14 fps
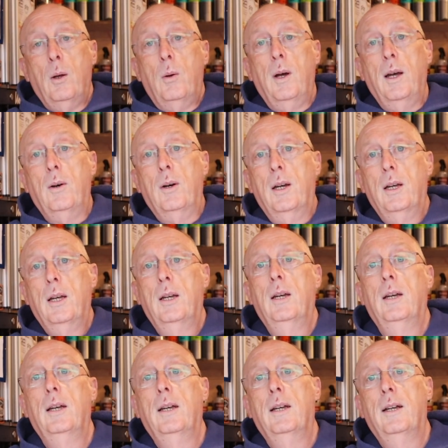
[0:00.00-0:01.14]
Well,
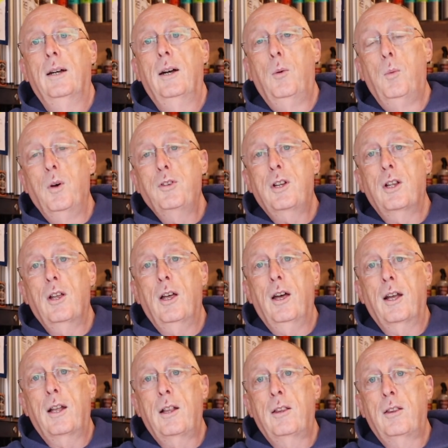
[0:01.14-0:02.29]
I was
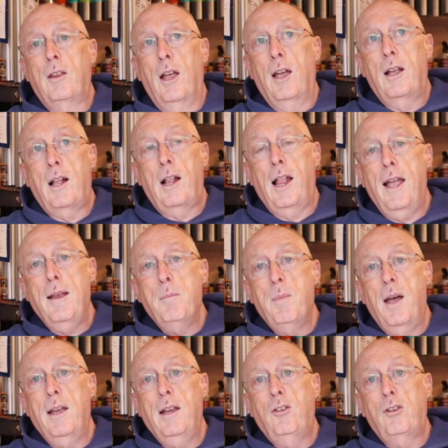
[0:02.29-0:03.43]
going to claim
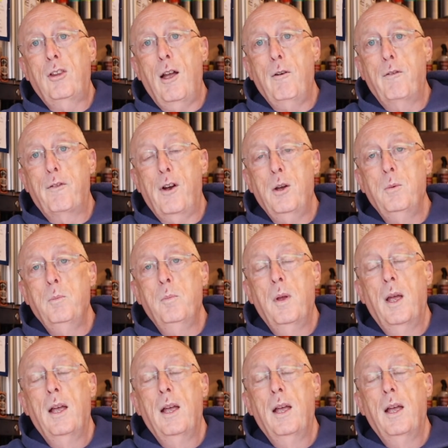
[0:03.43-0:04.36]
a snow foam